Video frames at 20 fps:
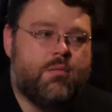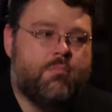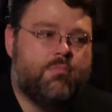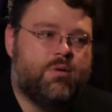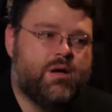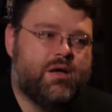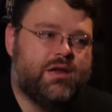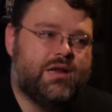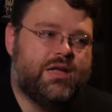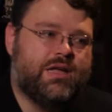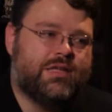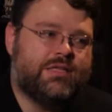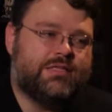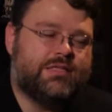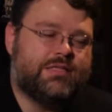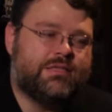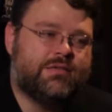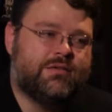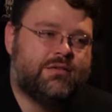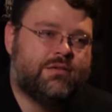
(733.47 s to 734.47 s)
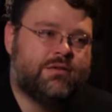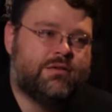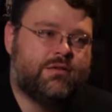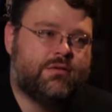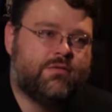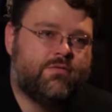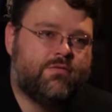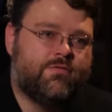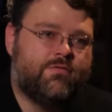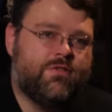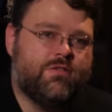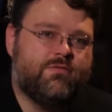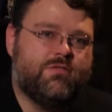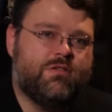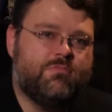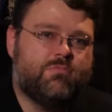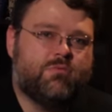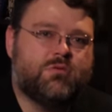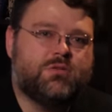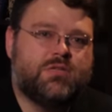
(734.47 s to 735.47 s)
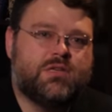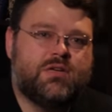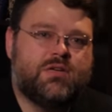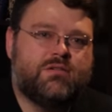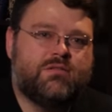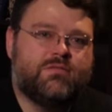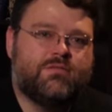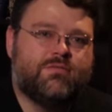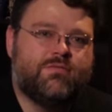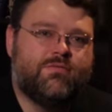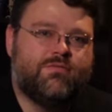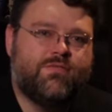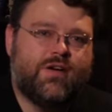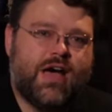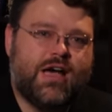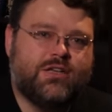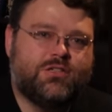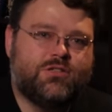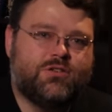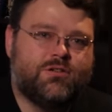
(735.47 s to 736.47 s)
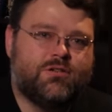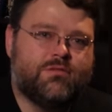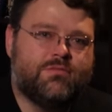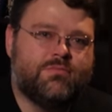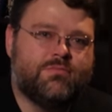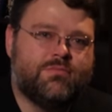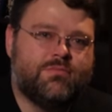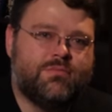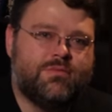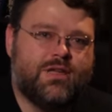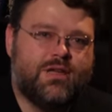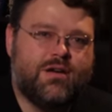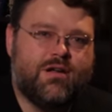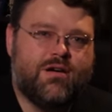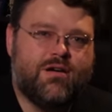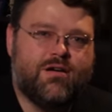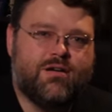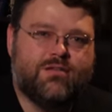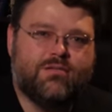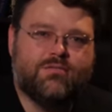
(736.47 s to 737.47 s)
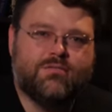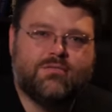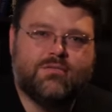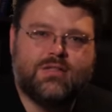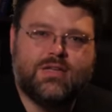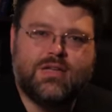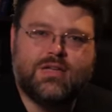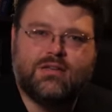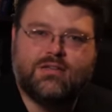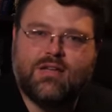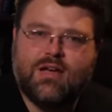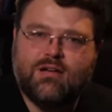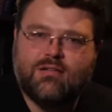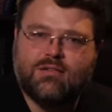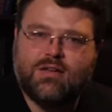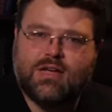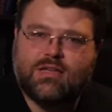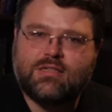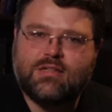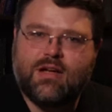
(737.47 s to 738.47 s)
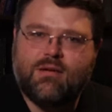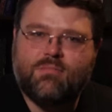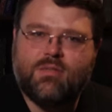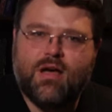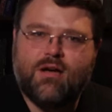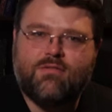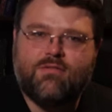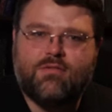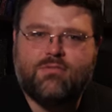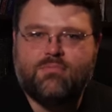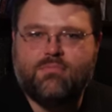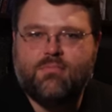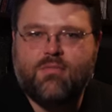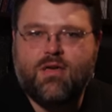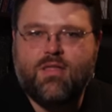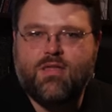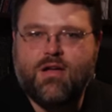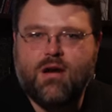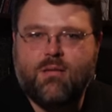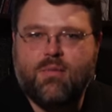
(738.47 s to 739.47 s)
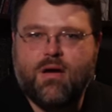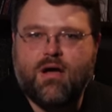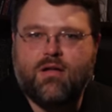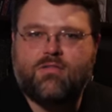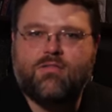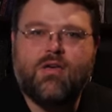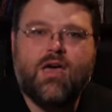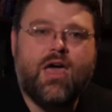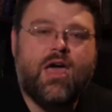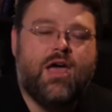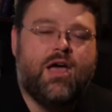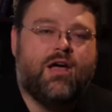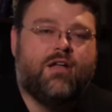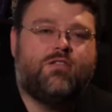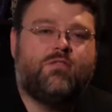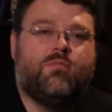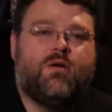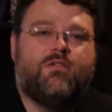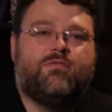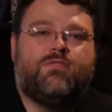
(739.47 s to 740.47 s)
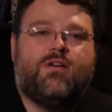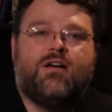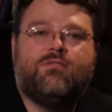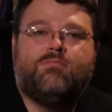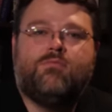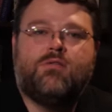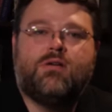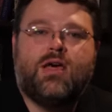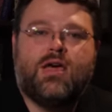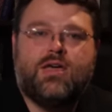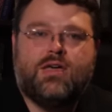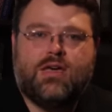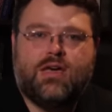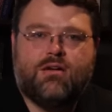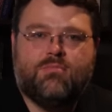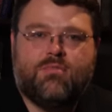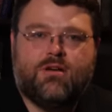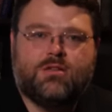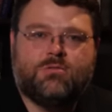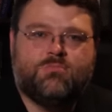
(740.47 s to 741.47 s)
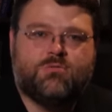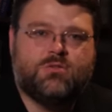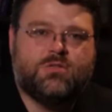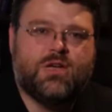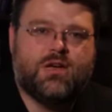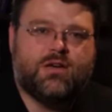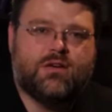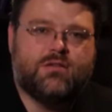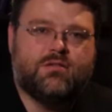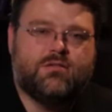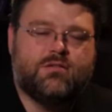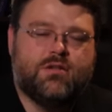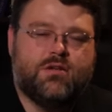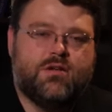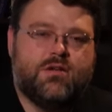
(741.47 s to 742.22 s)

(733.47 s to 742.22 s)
but it's 50% faster than on the Intel desktop platform, thereabouts. It's about 5.8 GB per second